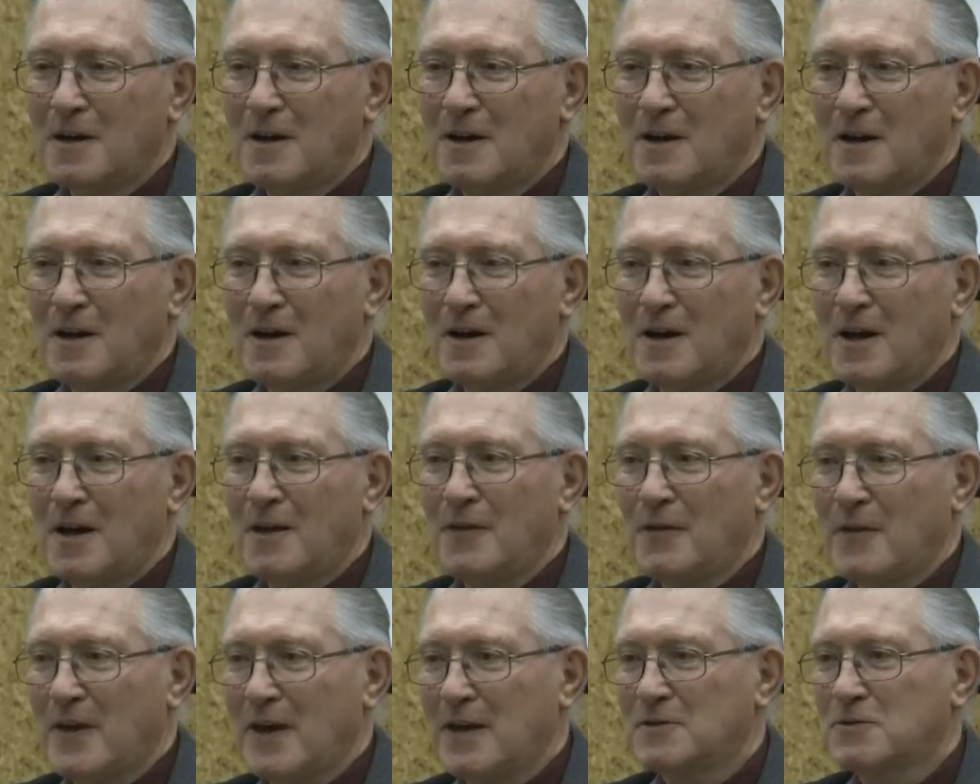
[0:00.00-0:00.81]

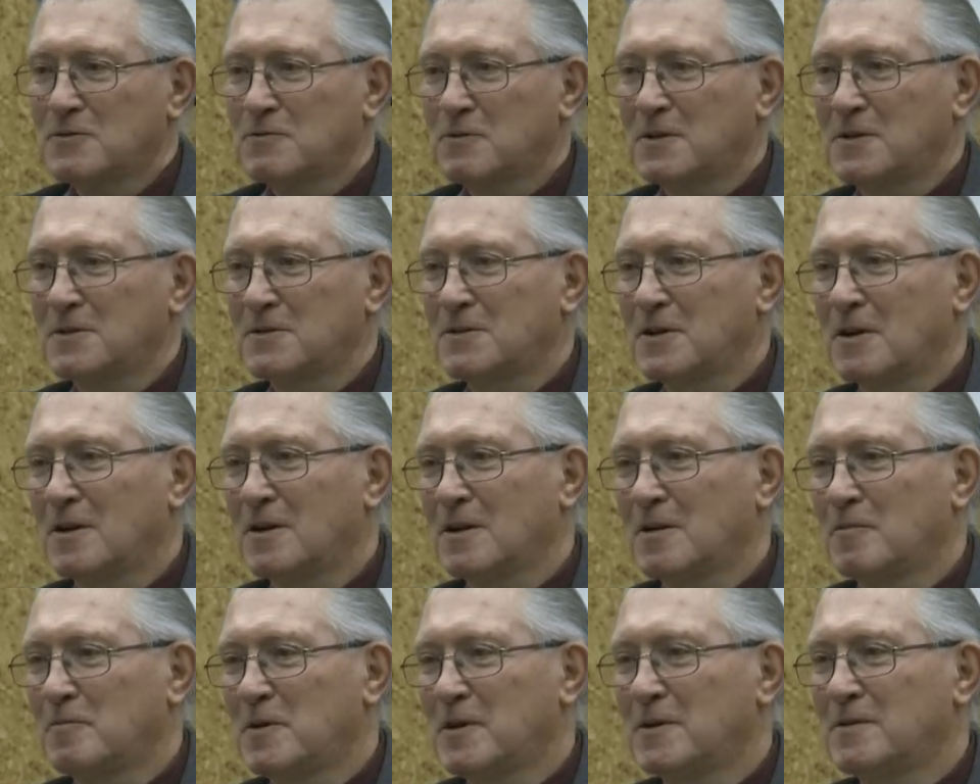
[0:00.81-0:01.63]
And that's what it's
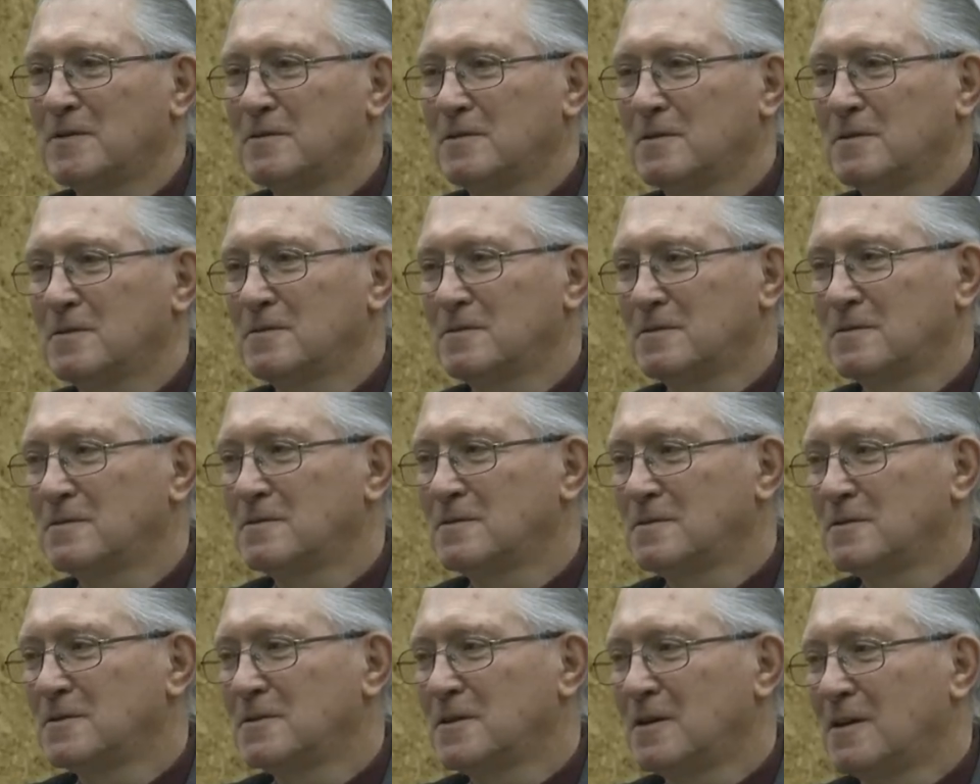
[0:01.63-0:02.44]
all about
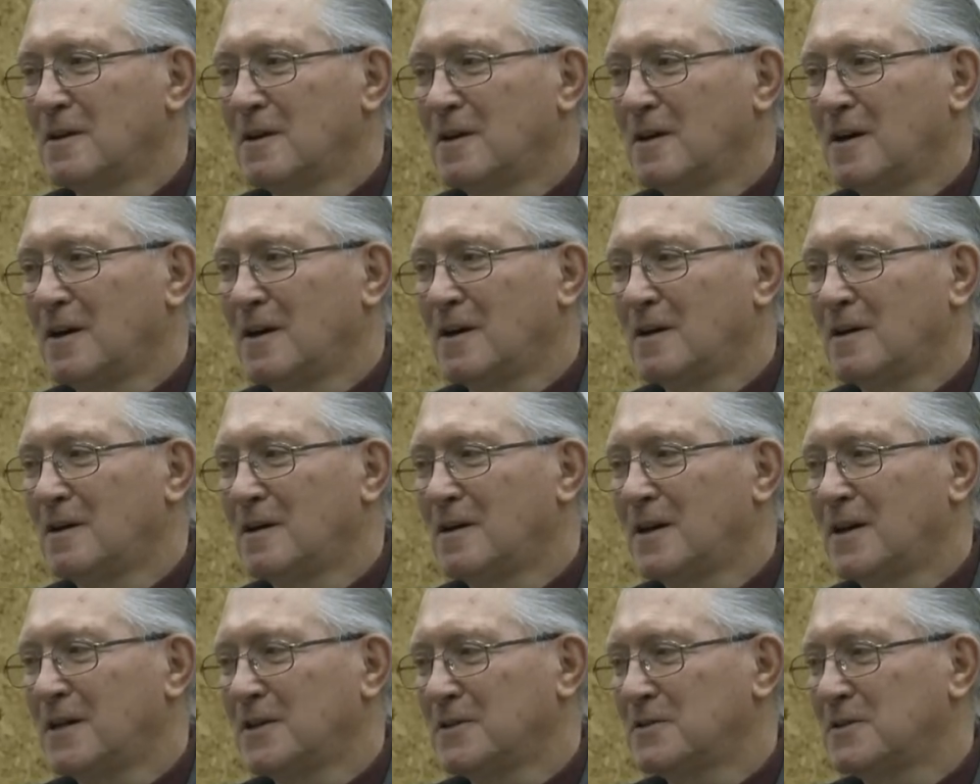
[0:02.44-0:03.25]

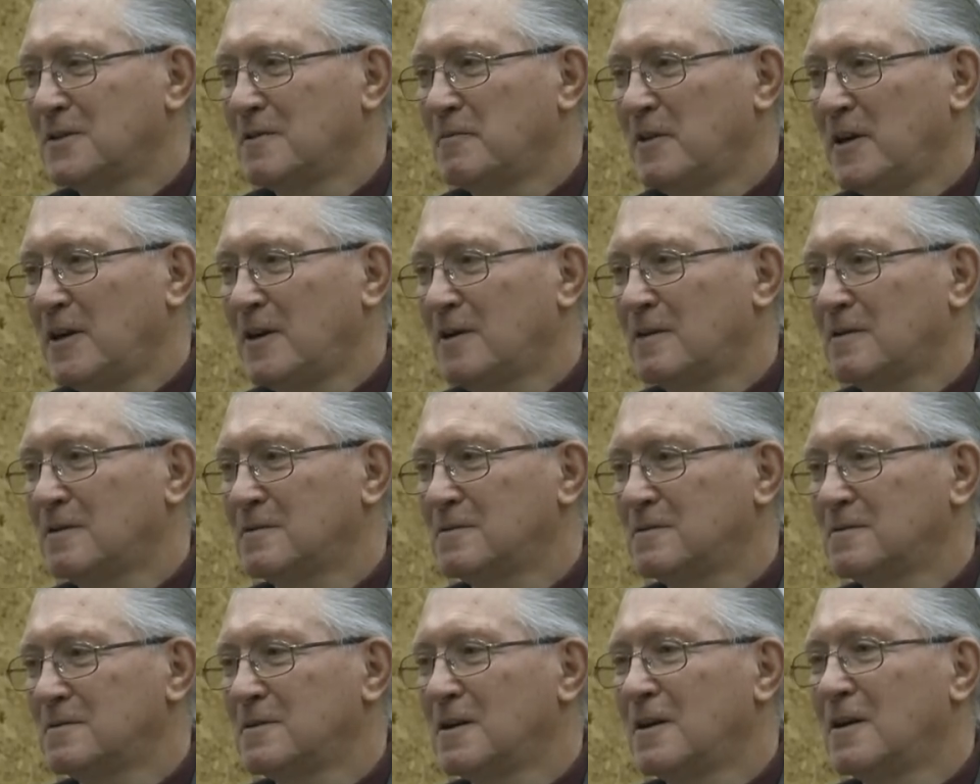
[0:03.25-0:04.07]
as the mayor.
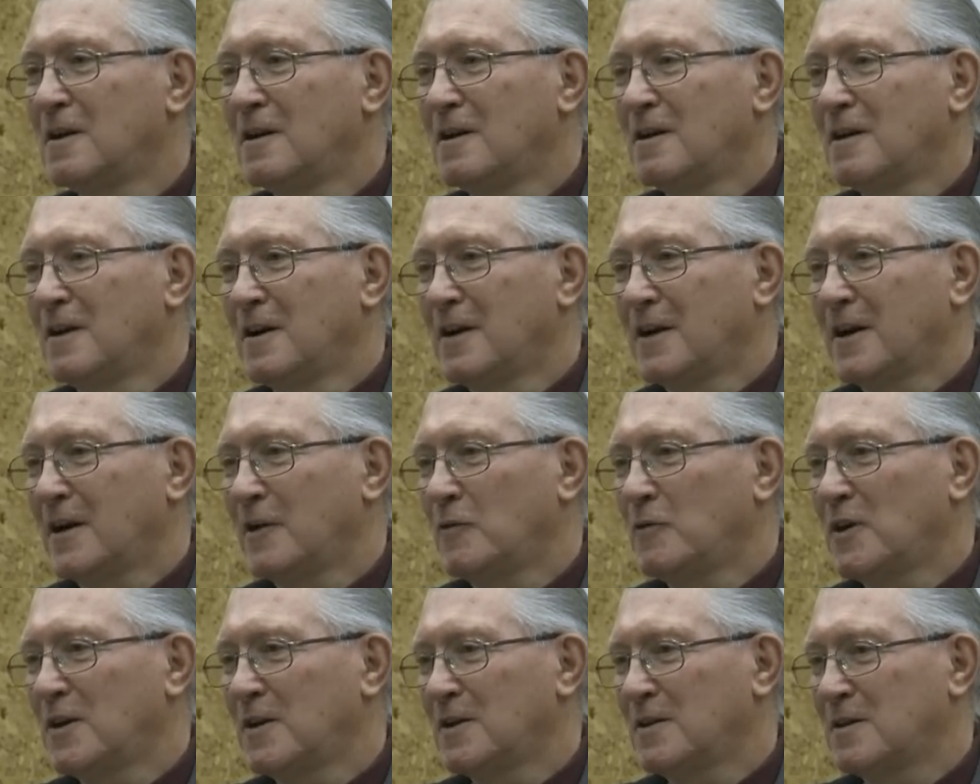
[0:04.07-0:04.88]
And I
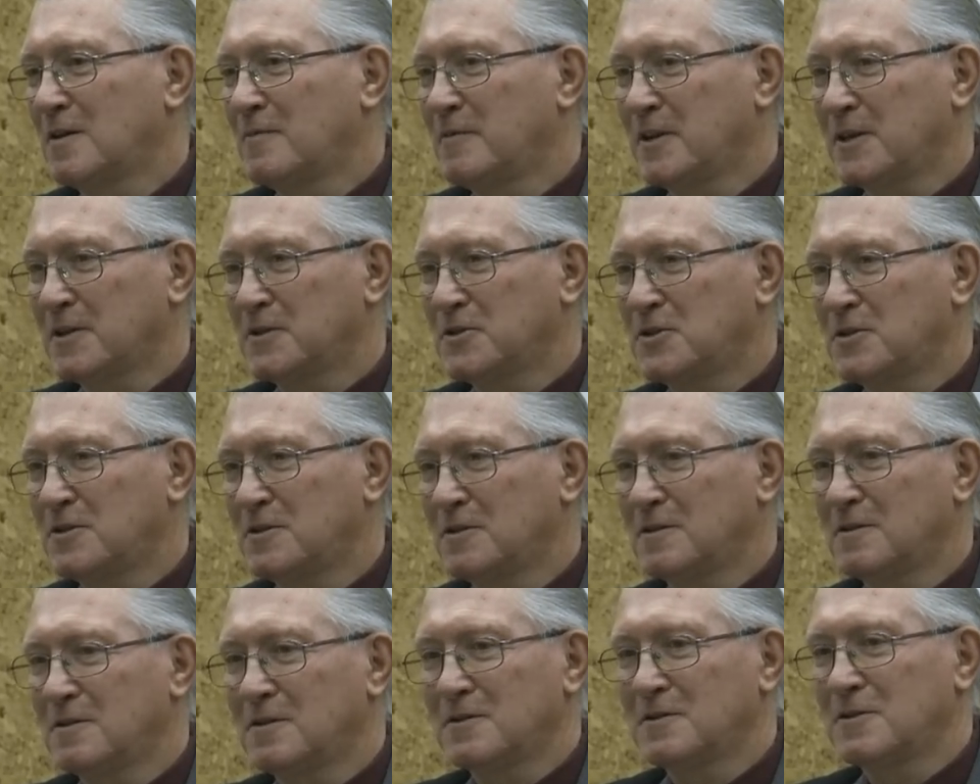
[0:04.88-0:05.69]
wanted to make
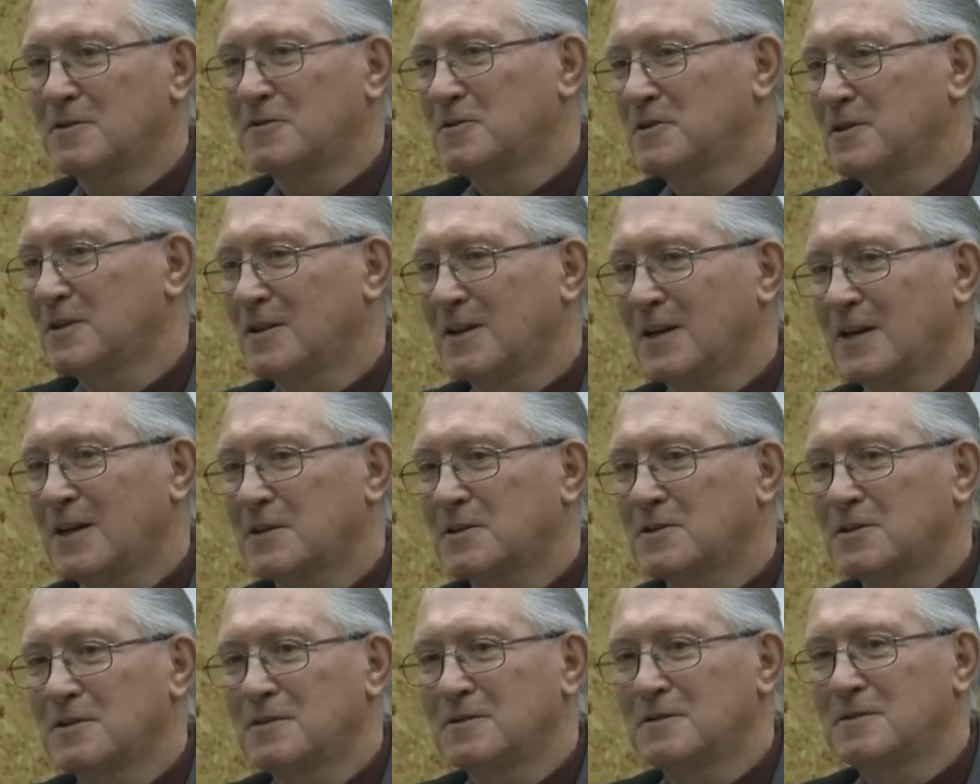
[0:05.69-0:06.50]
sure that there was an
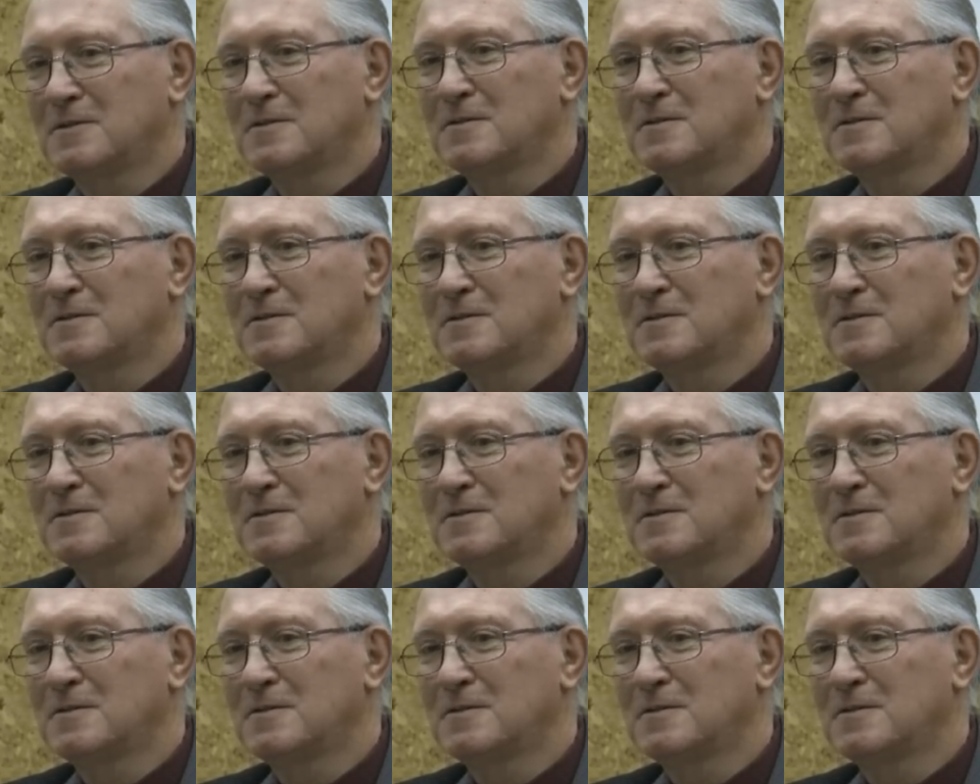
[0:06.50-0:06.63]
election